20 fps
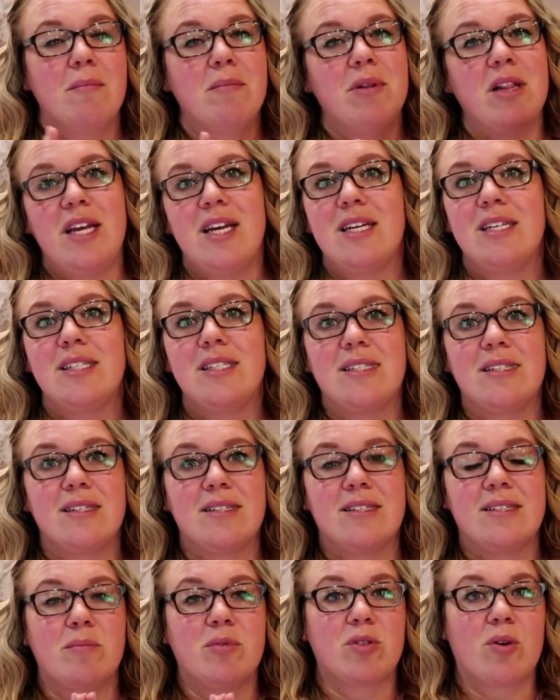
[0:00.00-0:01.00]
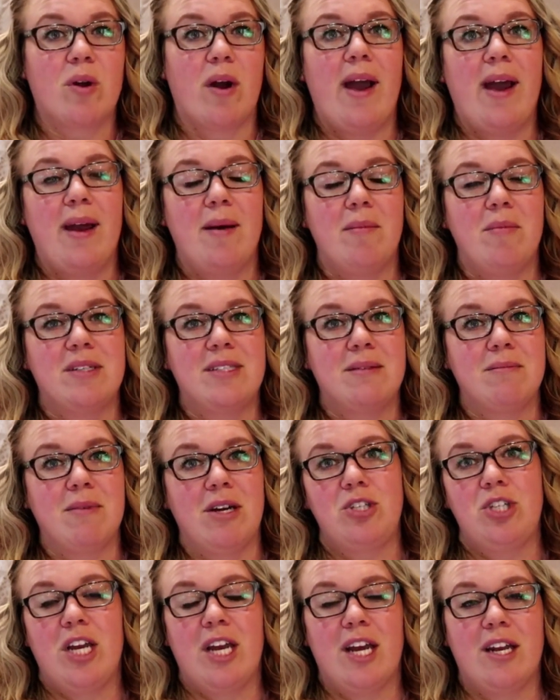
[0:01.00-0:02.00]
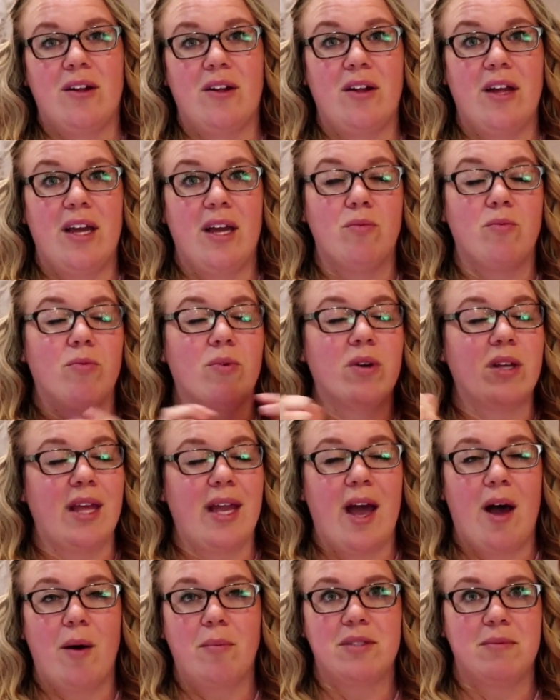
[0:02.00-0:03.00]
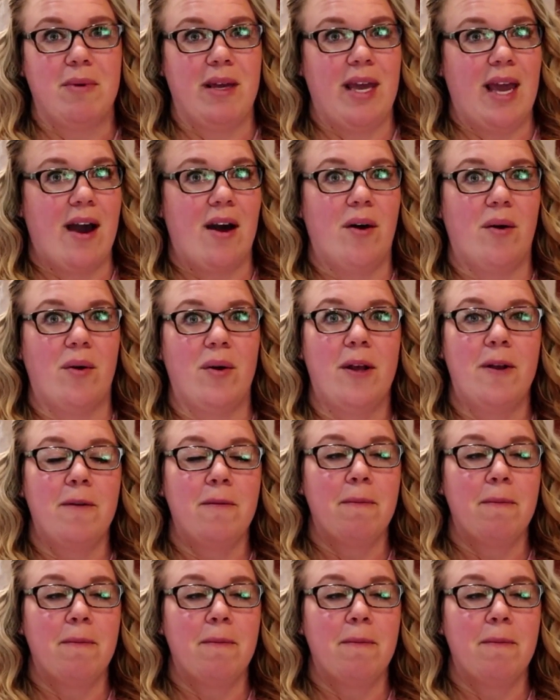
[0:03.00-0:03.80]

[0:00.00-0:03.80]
Please subscribe to my channel. It really helps me out.